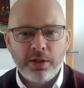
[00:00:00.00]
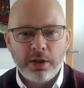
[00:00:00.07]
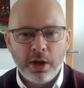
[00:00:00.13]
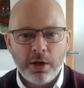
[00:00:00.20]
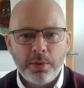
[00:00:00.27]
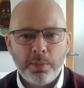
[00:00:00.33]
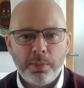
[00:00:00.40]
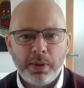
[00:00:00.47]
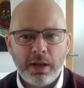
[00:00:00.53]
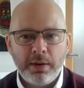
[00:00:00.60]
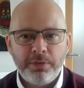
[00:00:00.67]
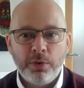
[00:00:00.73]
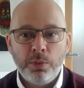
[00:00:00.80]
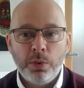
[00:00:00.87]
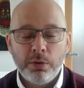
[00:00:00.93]
the global
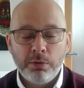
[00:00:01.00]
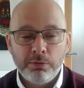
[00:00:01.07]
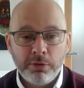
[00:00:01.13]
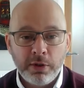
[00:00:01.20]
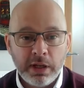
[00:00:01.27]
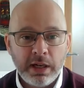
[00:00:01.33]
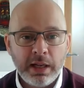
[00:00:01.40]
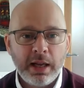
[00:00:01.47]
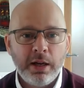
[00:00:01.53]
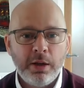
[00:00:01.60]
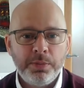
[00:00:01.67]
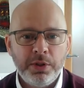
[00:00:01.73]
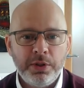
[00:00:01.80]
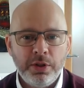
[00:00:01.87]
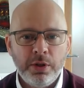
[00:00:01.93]
platform will really
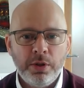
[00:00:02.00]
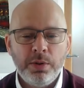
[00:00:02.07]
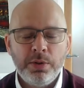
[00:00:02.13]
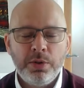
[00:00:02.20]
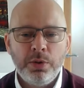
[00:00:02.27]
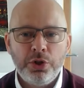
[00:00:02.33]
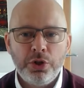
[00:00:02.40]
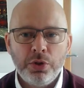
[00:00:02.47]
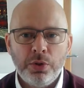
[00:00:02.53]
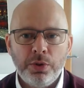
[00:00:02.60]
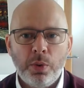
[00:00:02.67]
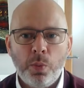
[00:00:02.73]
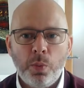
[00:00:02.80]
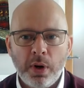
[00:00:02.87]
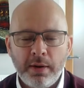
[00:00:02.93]
help to do is to ensure
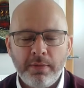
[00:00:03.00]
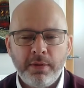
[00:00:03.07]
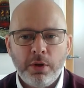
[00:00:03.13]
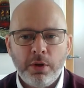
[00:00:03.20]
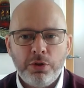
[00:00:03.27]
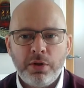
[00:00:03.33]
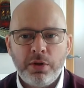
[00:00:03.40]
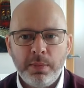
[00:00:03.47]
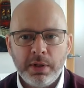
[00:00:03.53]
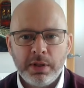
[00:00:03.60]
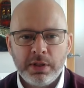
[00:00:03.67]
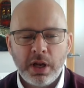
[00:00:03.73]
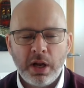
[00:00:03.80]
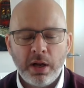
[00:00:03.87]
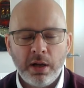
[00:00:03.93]
that whatever those
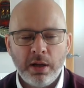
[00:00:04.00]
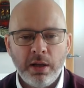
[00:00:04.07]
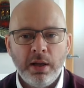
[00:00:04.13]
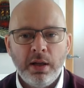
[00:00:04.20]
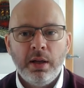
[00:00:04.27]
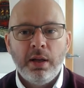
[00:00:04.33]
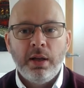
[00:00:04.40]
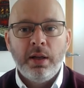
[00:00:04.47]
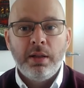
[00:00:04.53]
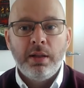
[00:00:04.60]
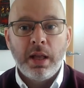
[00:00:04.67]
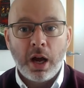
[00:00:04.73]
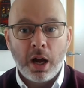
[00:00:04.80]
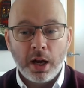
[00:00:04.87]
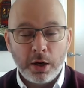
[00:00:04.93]
treatments are,
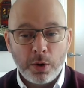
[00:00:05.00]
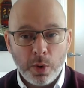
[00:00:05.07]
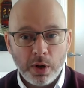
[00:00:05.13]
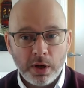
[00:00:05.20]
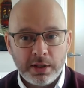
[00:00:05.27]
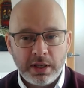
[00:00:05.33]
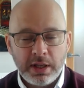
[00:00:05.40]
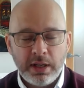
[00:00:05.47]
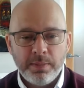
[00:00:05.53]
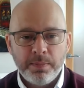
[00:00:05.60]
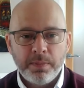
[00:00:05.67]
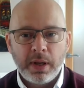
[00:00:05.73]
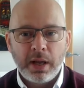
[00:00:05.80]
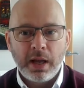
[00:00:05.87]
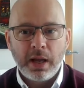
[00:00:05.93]
they're high quality
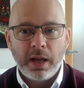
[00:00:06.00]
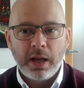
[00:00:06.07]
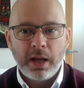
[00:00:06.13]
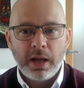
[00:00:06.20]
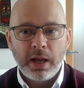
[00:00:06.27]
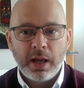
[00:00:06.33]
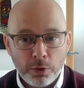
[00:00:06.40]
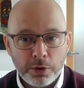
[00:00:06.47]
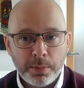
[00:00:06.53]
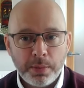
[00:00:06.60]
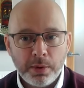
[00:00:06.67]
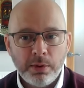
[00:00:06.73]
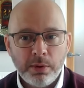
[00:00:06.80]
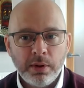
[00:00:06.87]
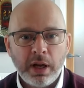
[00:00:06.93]
and they're
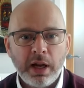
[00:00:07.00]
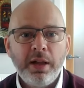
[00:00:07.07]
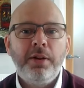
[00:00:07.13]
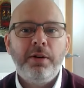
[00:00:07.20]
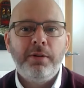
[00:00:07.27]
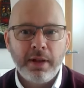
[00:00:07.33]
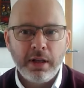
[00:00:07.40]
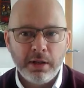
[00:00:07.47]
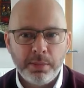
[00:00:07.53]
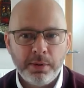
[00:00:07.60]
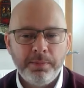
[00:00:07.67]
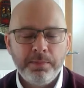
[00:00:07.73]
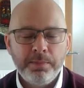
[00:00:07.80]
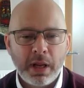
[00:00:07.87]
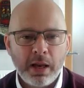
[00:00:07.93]
affordable and they're
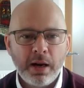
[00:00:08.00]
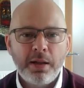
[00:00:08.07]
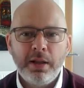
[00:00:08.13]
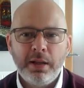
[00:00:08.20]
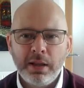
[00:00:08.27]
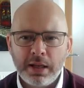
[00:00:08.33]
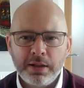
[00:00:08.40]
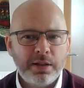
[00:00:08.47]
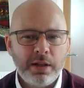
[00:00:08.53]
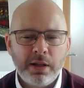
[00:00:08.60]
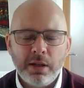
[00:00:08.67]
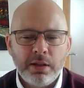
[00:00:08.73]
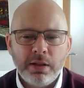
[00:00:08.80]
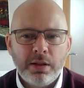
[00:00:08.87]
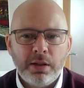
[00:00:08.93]
available. And I think that's the